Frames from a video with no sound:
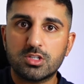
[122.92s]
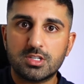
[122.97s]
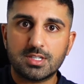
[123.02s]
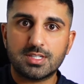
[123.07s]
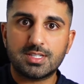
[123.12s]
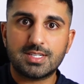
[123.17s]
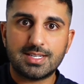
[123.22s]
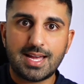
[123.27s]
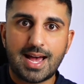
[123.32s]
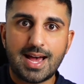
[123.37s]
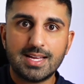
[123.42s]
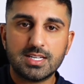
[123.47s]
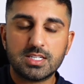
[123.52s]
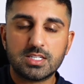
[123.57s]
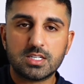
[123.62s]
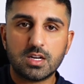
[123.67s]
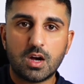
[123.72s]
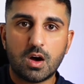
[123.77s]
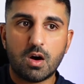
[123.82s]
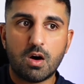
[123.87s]

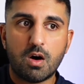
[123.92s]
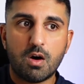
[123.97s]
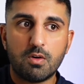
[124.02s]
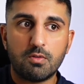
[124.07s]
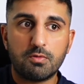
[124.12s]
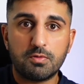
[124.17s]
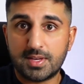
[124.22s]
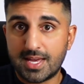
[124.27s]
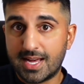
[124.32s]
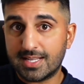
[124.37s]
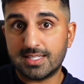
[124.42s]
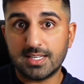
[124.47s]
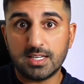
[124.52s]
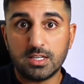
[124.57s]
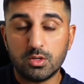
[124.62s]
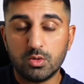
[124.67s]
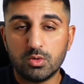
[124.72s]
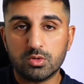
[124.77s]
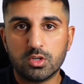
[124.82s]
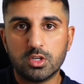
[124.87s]
success of getting
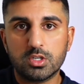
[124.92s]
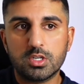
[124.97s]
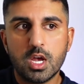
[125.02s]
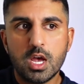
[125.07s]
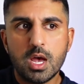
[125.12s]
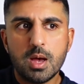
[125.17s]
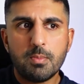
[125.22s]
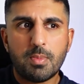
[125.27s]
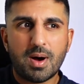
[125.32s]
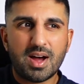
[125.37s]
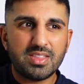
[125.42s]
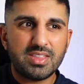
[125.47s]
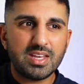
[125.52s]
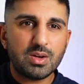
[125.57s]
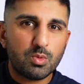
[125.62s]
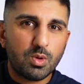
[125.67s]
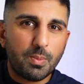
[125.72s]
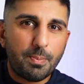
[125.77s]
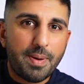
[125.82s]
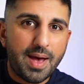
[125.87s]
users, but I think
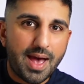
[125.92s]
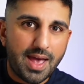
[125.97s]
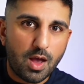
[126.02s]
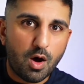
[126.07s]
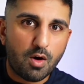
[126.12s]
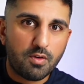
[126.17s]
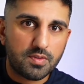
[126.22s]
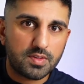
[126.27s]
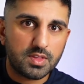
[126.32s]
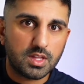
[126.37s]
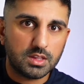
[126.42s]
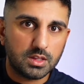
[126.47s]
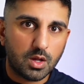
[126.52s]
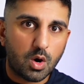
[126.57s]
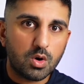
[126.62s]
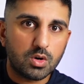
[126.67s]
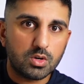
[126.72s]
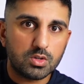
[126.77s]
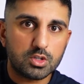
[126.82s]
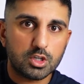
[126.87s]
will pay off in the
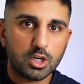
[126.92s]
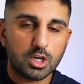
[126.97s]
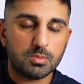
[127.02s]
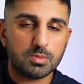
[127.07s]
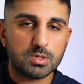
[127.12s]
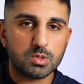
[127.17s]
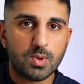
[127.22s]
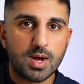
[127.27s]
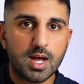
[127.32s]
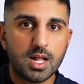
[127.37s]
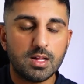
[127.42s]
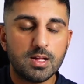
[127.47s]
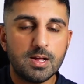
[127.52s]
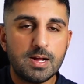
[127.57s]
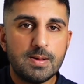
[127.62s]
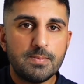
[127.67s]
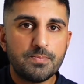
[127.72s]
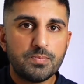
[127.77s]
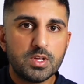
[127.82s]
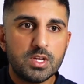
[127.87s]
long term as well.
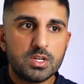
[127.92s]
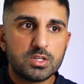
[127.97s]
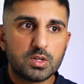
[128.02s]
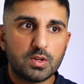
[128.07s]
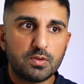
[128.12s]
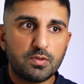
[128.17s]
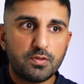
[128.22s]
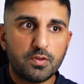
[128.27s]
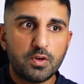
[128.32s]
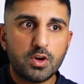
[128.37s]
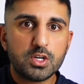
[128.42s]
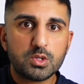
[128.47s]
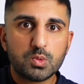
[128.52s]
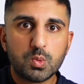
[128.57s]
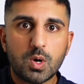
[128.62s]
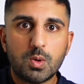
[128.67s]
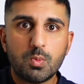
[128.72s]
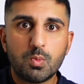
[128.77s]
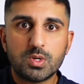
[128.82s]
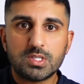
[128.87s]
So the first
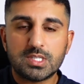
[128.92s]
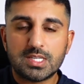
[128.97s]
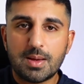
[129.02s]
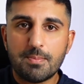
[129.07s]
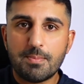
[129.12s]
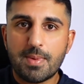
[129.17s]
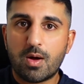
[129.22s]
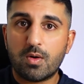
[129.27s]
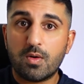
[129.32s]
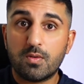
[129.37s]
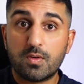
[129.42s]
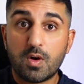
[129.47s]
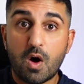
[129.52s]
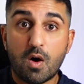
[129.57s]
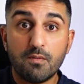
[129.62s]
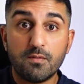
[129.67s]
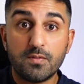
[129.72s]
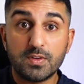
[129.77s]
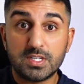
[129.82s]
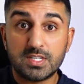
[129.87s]
one was the amount of
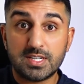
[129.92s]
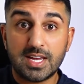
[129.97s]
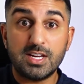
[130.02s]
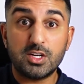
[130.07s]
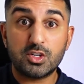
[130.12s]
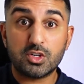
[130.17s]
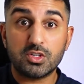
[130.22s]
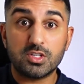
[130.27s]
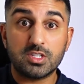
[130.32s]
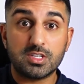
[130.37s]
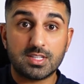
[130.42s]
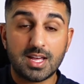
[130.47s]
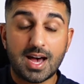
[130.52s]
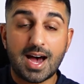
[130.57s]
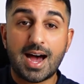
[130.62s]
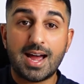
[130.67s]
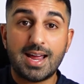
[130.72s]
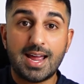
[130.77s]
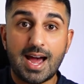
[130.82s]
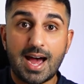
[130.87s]
conversations that
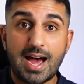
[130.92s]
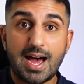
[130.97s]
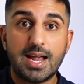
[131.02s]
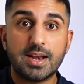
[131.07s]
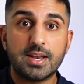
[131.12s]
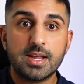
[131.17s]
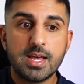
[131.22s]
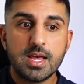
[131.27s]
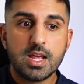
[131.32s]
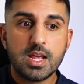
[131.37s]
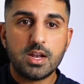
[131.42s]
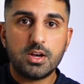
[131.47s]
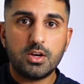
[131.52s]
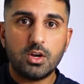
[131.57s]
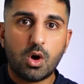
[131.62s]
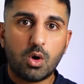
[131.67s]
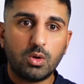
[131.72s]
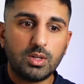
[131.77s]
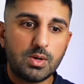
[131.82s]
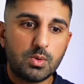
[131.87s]
I had.
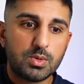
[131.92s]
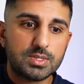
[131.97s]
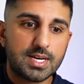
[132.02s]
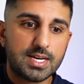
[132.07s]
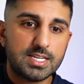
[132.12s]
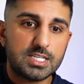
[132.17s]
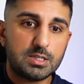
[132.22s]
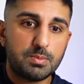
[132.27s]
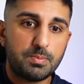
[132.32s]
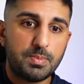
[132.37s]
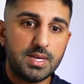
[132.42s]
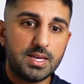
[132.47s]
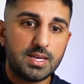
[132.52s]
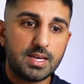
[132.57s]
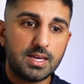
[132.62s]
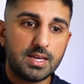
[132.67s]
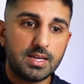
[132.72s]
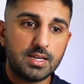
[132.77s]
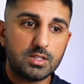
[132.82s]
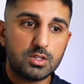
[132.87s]
Not only was I
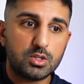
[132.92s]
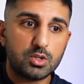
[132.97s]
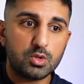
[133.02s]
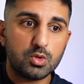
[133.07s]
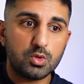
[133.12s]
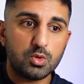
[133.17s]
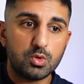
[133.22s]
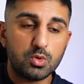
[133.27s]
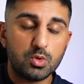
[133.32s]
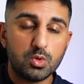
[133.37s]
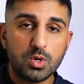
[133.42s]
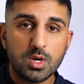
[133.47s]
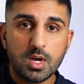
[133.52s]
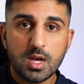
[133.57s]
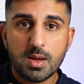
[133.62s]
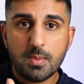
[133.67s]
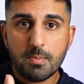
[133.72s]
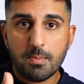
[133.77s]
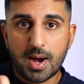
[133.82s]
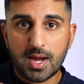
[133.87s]
speaking to
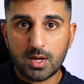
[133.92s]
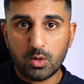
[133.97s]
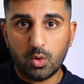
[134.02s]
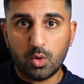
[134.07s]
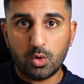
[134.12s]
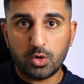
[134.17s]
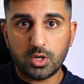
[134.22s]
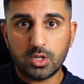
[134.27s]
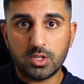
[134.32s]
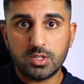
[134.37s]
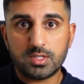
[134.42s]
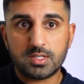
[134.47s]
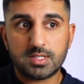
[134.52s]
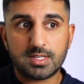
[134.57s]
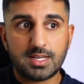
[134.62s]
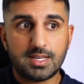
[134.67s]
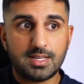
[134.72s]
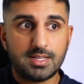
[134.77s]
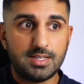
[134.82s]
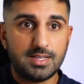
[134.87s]
my audience
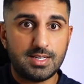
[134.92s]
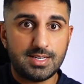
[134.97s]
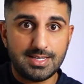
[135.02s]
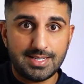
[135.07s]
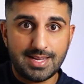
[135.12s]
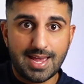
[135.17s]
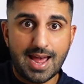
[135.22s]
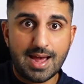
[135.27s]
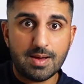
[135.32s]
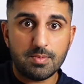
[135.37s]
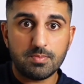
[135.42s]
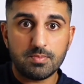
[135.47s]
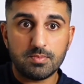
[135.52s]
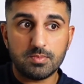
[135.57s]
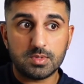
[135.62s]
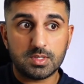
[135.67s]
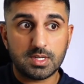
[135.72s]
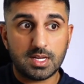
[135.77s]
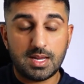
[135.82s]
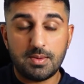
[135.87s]
in
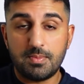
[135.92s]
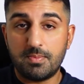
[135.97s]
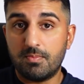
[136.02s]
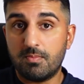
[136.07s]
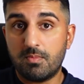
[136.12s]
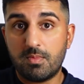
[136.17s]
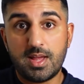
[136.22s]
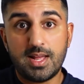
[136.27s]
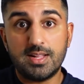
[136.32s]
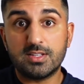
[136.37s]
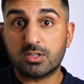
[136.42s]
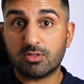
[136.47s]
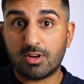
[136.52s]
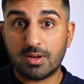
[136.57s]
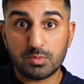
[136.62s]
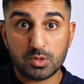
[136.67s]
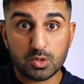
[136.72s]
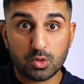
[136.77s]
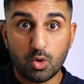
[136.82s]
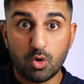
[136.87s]
DMs, in
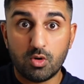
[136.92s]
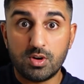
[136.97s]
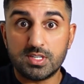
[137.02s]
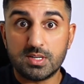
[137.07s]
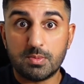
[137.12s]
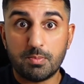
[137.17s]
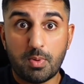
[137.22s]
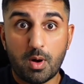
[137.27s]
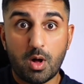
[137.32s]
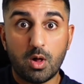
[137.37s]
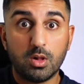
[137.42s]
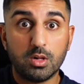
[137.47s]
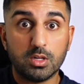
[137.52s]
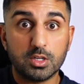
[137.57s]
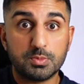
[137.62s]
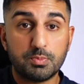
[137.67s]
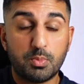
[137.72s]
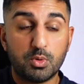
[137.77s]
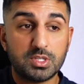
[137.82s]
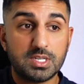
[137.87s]
Instagram stories, in polls,
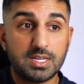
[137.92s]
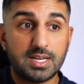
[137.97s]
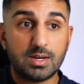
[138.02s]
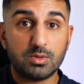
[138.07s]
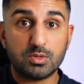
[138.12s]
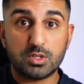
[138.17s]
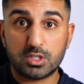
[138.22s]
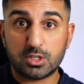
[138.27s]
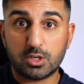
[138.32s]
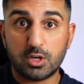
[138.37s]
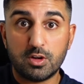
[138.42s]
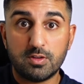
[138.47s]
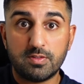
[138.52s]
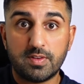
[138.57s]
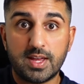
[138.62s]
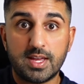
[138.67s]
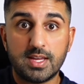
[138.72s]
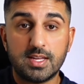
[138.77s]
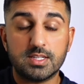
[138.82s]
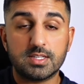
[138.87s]
putting out
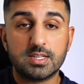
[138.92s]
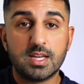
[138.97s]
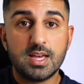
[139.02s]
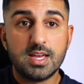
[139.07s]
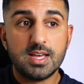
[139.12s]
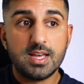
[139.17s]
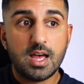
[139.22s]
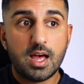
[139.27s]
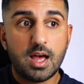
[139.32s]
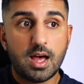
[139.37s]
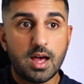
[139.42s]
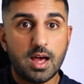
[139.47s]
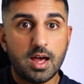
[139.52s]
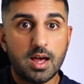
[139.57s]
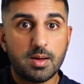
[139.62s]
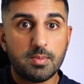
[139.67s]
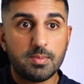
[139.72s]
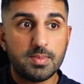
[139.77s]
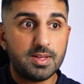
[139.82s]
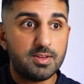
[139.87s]
surveys,
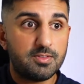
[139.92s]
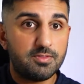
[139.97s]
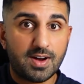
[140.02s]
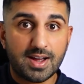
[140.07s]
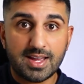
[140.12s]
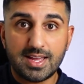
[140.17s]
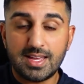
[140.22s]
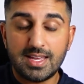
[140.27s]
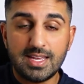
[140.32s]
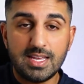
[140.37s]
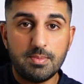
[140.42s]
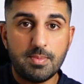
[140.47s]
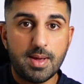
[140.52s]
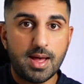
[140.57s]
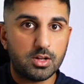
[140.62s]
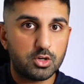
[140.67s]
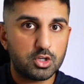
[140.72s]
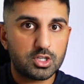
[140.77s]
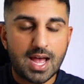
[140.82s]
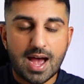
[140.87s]
um, via email
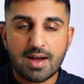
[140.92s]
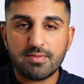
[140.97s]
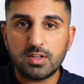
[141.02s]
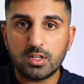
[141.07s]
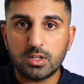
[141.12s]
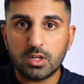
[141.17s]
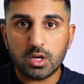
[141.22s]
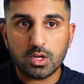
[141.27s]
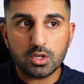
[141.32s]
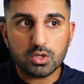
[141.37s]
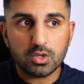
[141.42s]
and just having